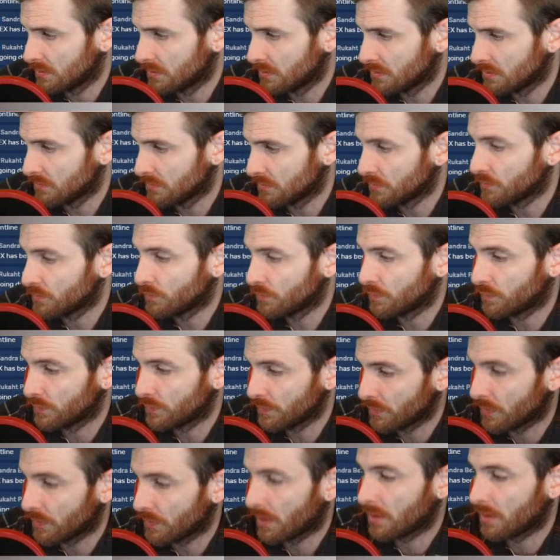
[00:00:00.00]

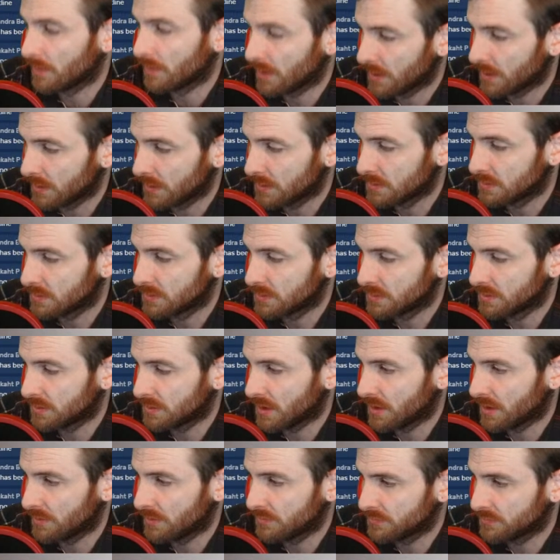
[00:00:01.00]
All right.
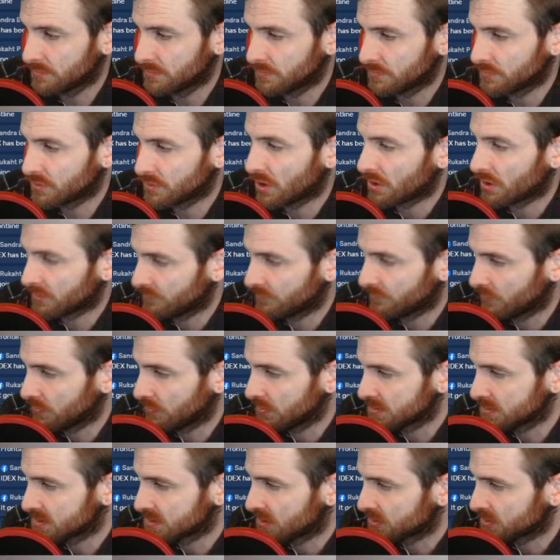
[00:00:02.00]
Now,
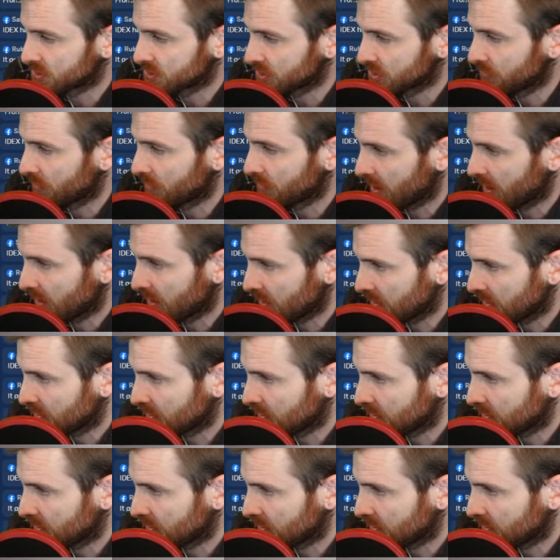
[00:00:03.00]
Carnival is also a